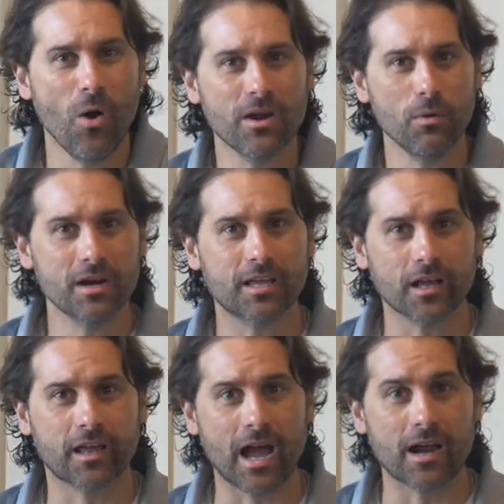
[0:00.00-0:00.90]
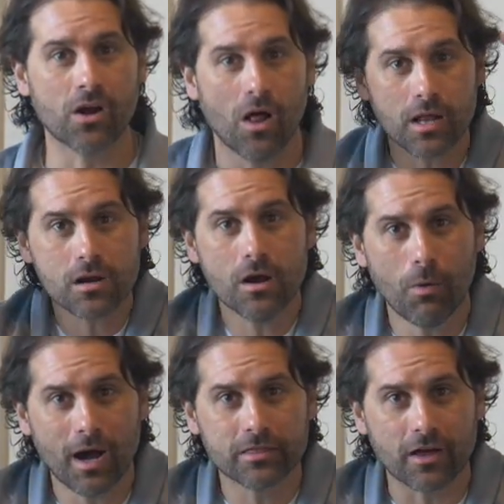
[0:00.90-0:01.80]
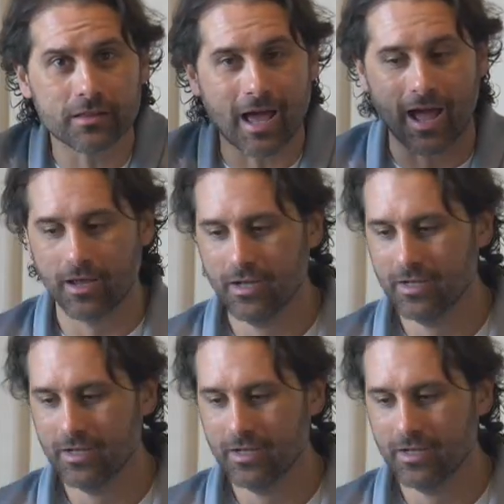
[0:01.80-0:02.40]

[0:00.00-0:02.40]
I don't want to kick a cat at all. I don't know why I thought that.